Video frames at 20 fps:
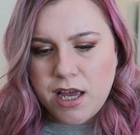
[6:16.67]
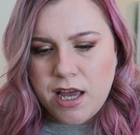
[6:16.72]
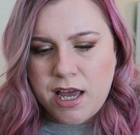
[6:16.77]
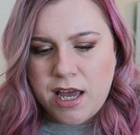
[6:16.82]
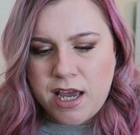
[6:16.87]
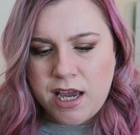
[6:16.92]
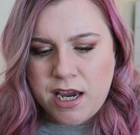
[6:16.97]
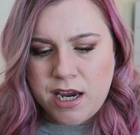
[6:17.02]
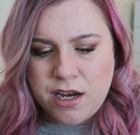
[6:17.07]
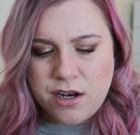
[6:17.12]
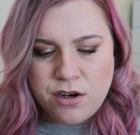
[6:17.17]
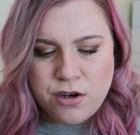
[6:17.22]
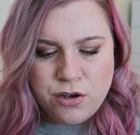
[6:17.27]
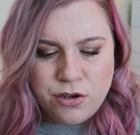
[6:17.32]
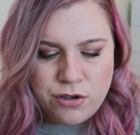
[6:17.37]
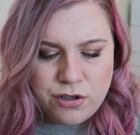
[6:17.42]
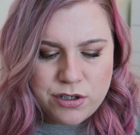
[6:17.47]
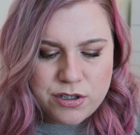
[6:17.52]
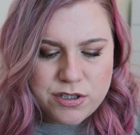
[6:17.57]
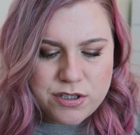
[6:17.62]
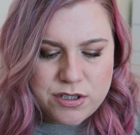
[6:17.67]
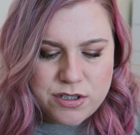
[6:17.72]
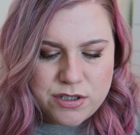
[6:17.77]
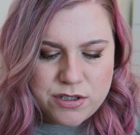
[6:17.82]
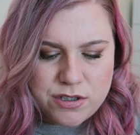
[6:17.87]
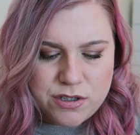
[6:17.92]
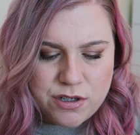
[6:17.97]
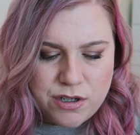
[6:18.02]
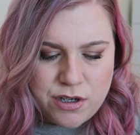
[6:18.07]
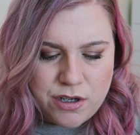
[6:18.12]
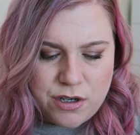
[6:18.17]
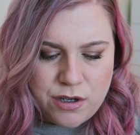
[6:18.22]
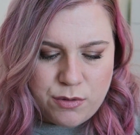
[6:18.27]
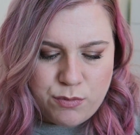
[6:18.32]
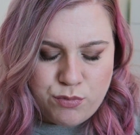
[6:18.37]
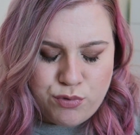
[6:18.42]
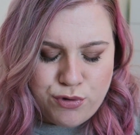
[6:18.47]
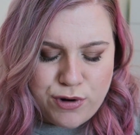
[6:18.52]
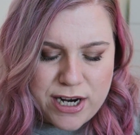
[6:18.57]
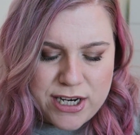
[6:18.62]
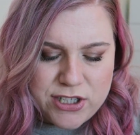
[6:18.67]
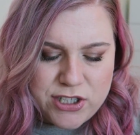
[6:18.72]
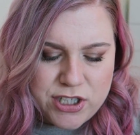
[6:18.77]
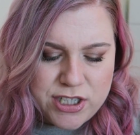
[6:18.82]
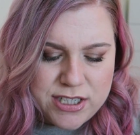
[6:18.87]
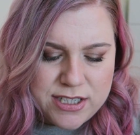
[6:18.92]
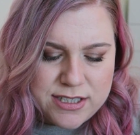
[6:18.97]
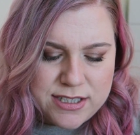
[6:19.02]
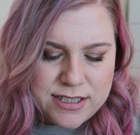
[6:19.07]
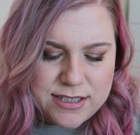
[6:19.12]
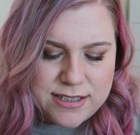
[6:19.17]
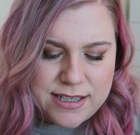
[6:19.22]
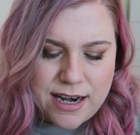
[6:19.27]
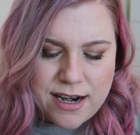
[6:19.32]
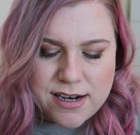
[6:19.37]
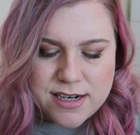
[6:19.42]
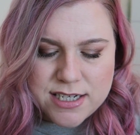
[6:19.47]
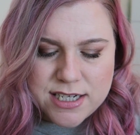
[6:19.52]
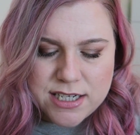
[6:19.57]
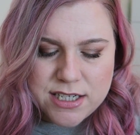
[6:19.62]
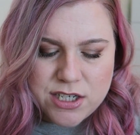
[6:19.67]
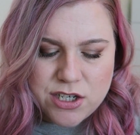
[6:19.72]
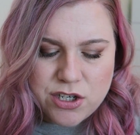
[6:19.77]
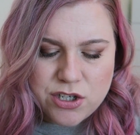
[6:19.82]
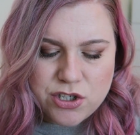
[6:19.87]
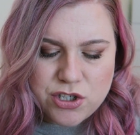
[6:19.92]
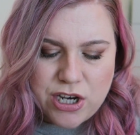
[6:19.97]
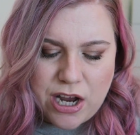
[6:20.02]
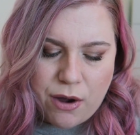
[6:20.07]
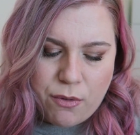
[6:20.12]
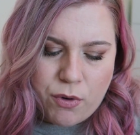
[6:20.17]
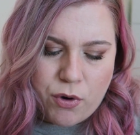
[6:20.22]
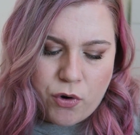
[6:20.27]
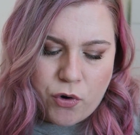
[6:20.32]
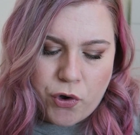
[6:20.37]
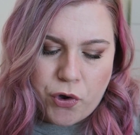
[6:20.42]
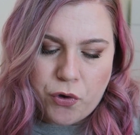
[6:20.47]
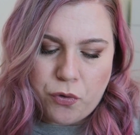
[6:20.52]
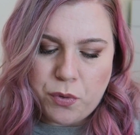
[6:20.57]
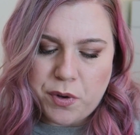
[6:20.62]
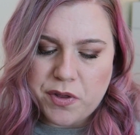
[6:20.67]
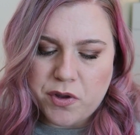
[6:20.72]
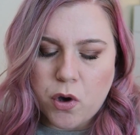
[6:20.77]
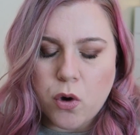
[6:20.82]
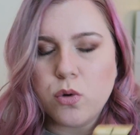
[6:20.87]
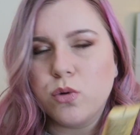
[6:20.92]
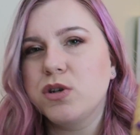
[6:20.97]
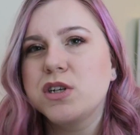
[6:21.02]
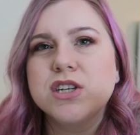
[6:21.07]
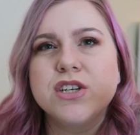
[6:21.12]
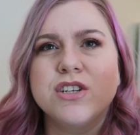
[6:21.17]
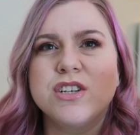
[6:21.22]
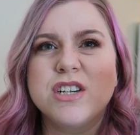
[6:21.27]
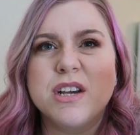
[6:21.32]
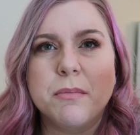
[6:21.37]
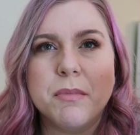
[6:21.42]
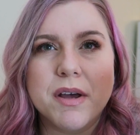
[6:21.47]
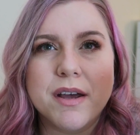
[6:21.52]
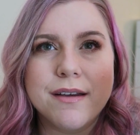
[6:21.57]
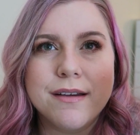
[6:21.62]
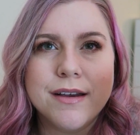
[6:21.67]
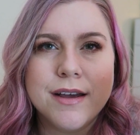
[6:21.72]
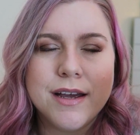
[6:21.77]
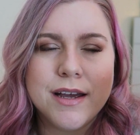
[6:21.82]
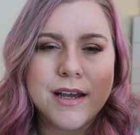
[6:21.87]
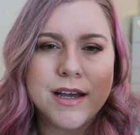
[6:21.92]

a Nook's Precious Scented Shower Oil with Golden Shimmer.